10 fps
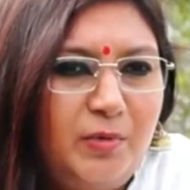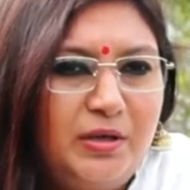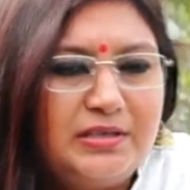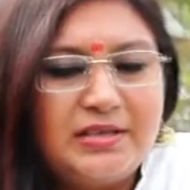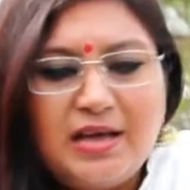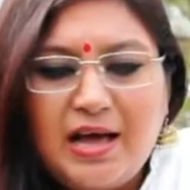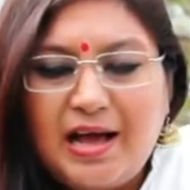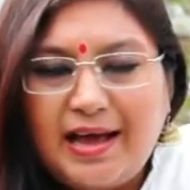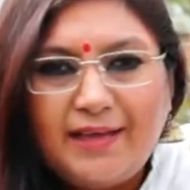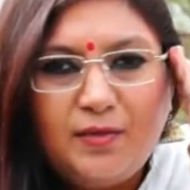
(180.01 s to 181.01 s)
because
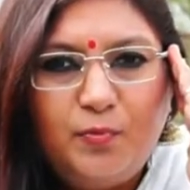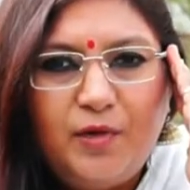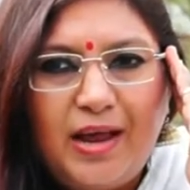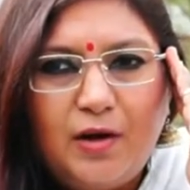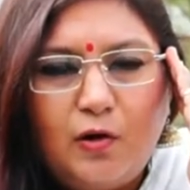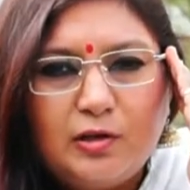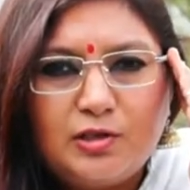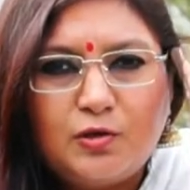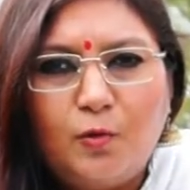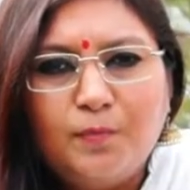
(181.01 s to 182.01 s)
again the brain also